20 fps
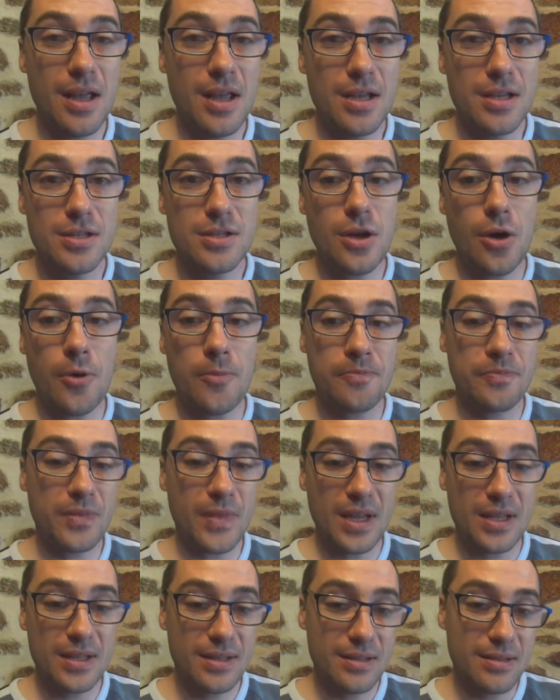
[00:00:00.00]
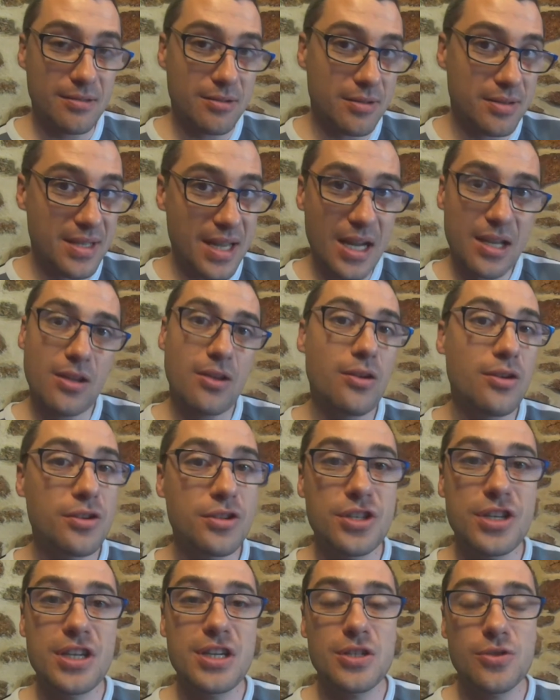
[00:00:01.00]
So the
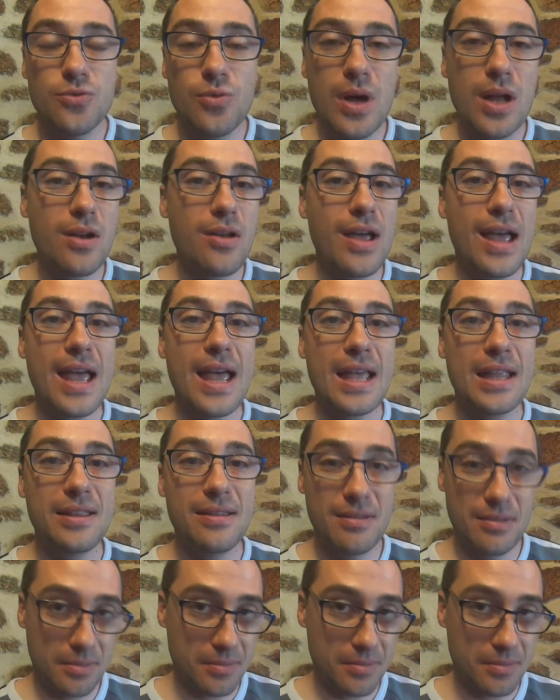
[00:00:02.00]
technology is well ahead,